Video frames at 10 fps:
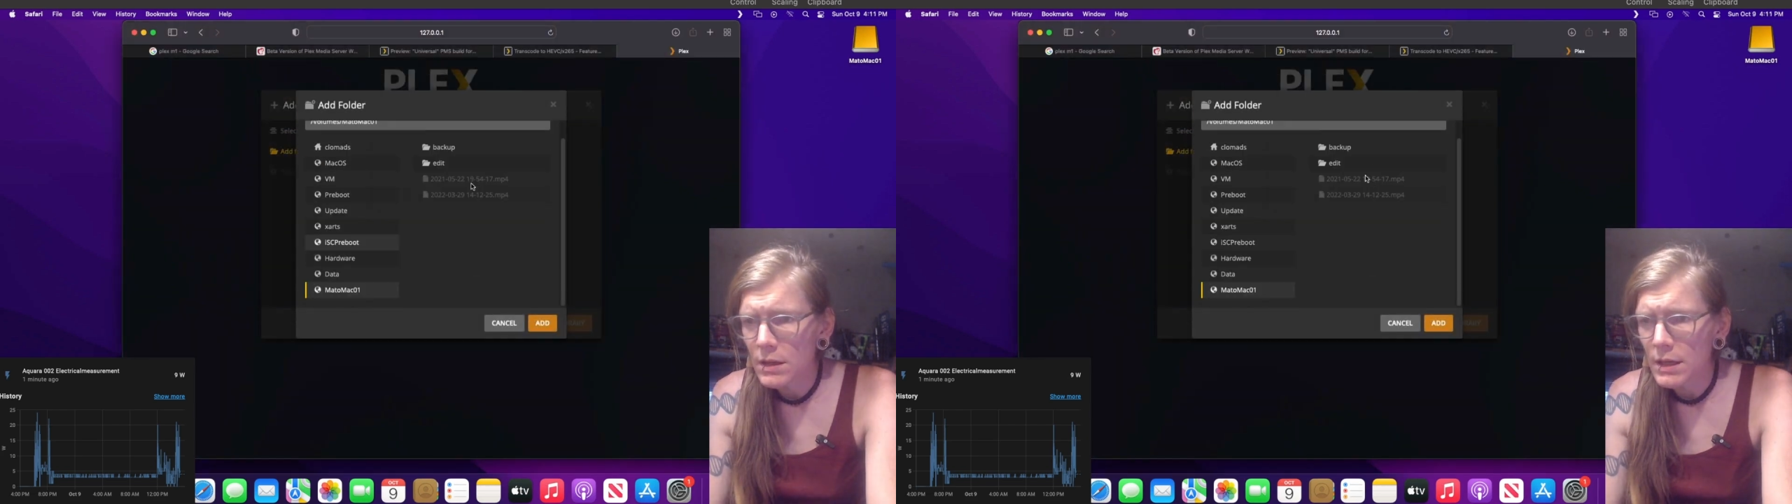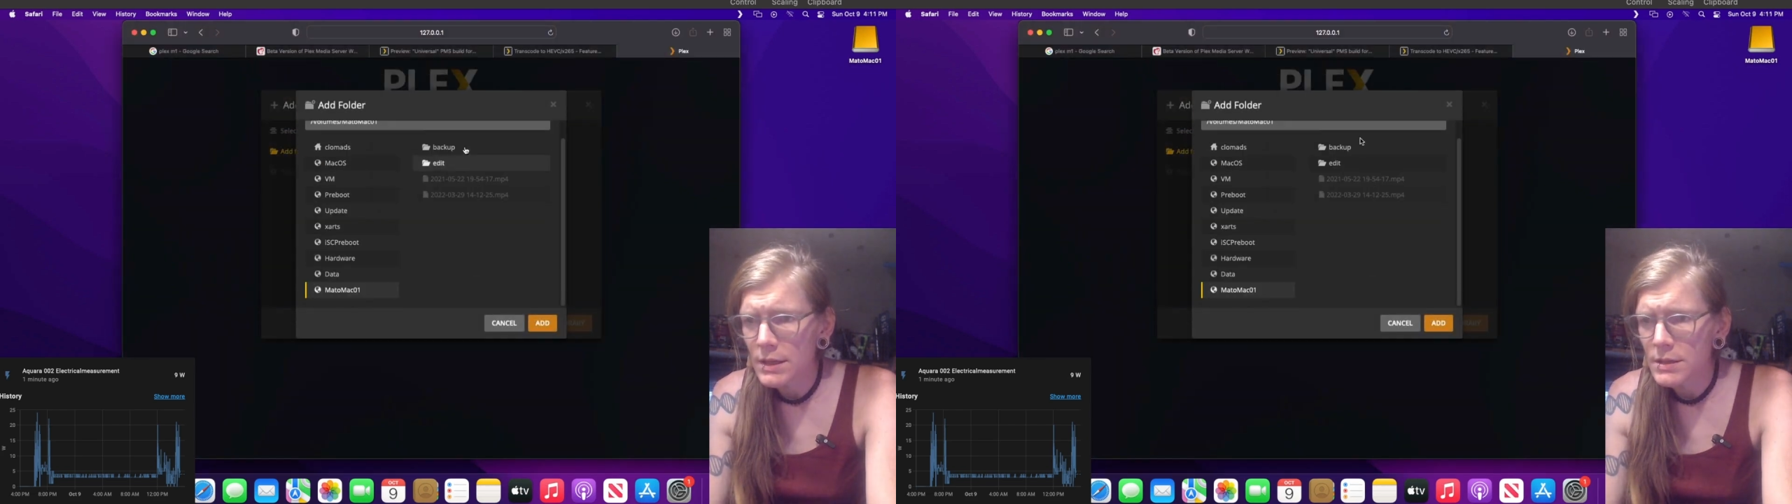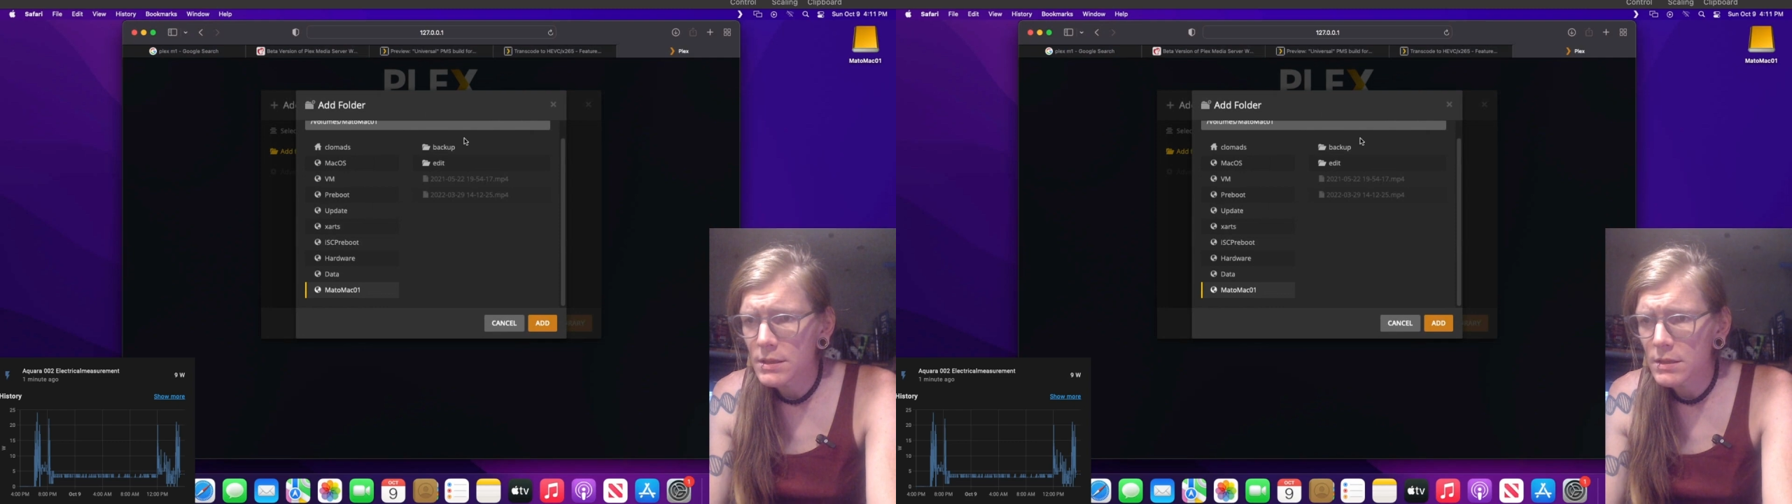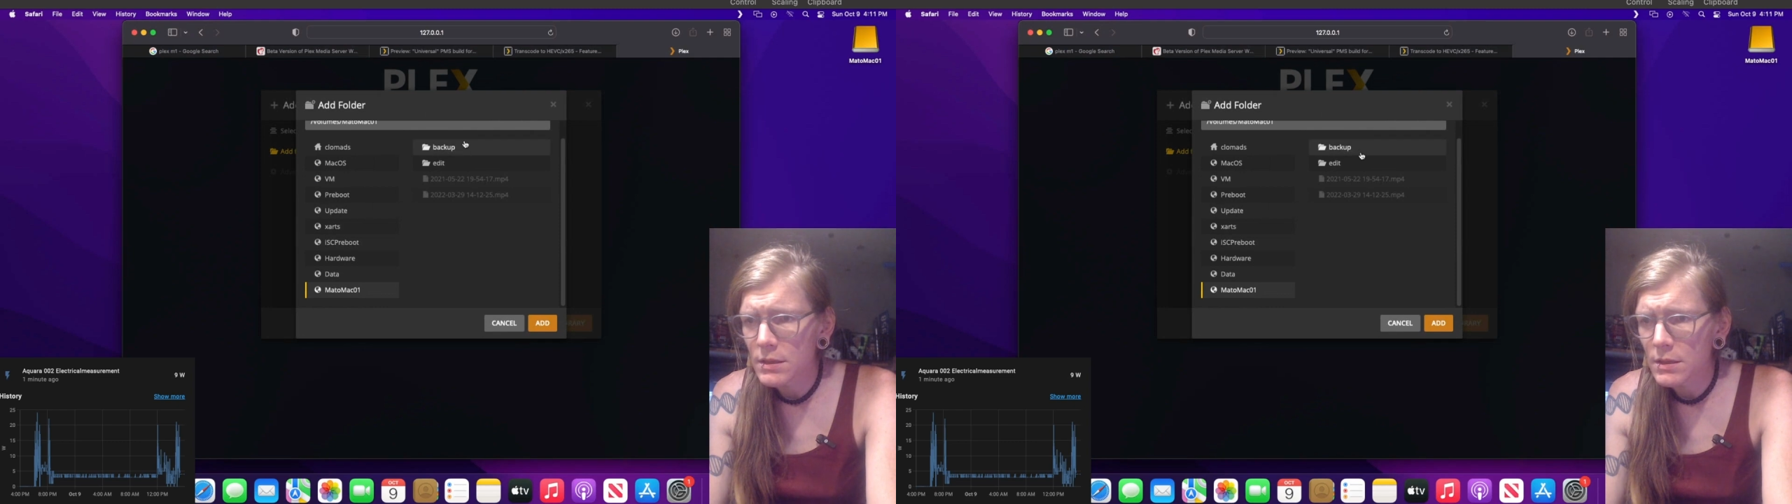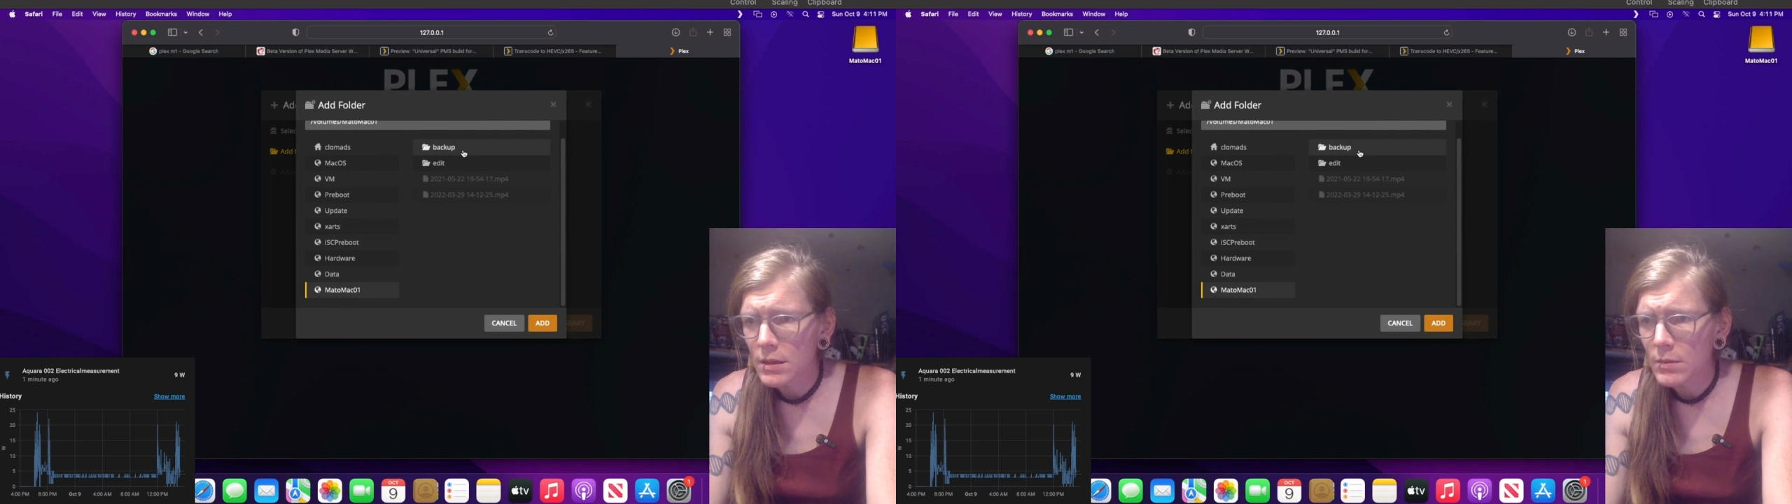Yes.
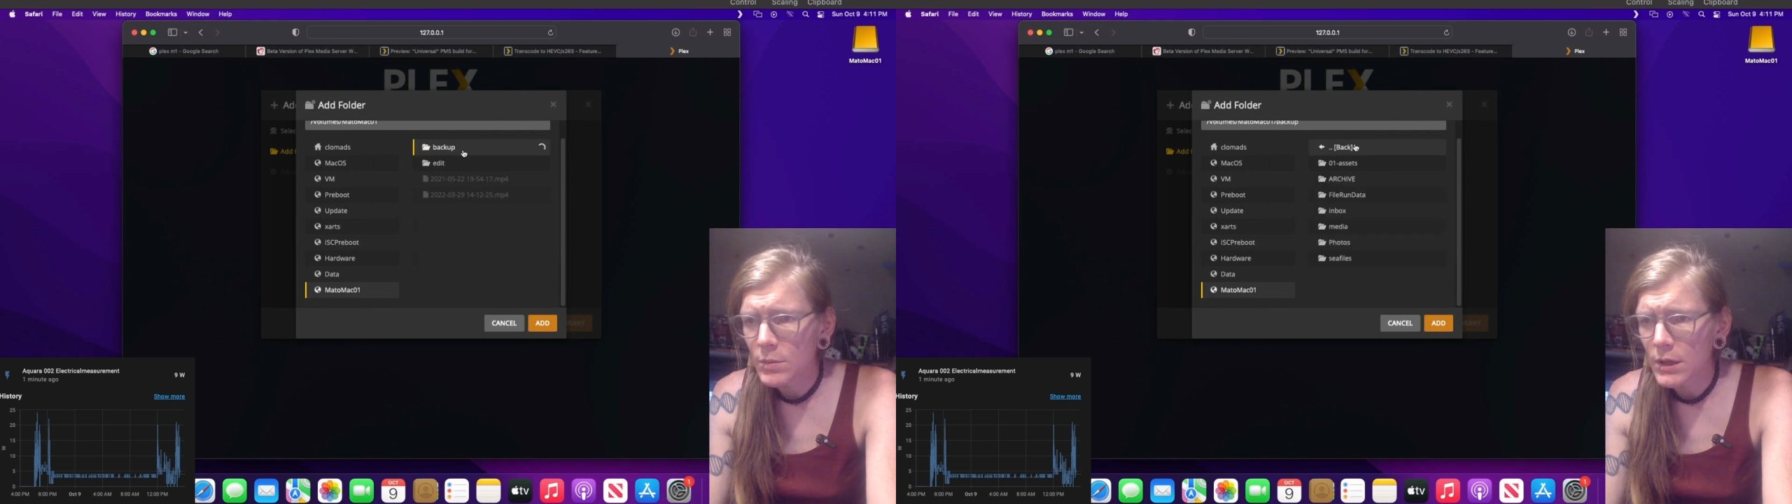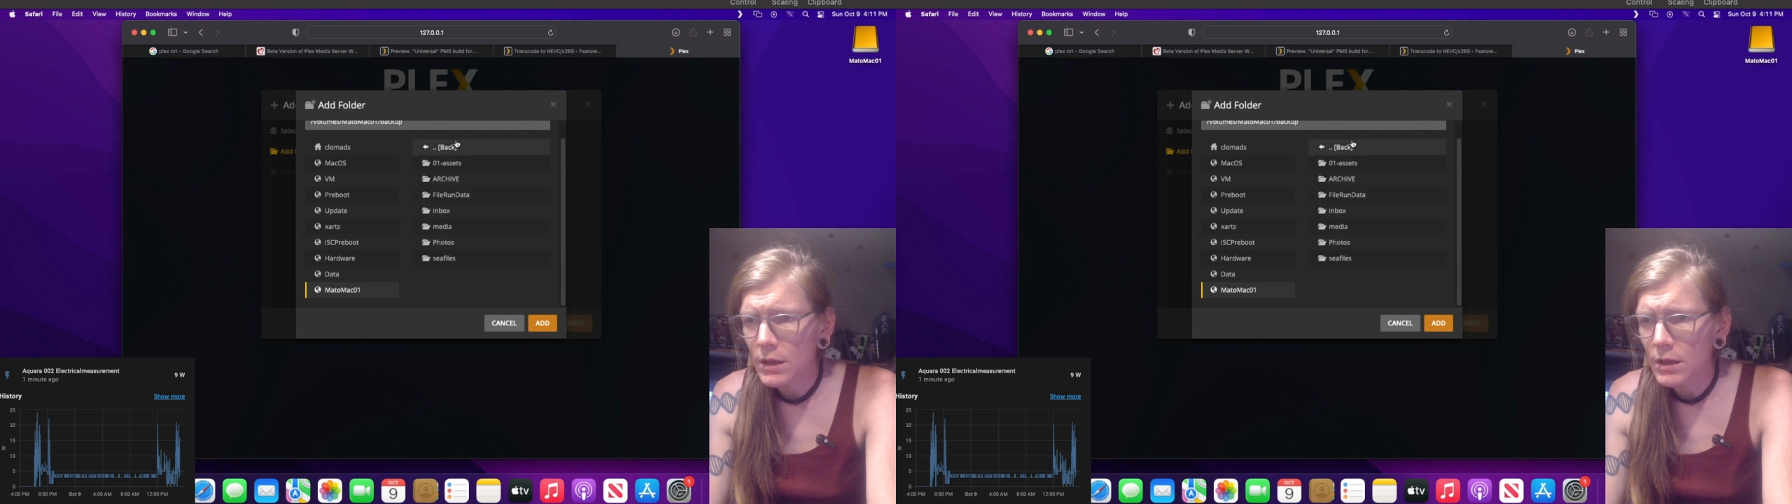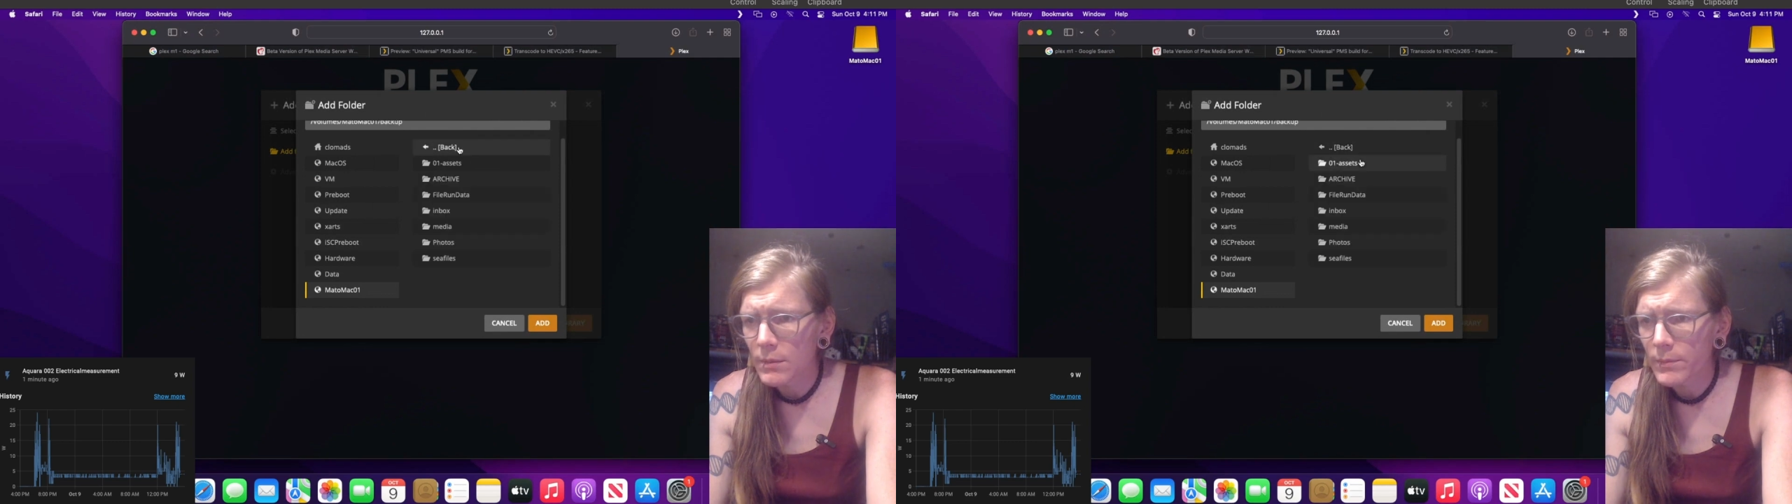Back up.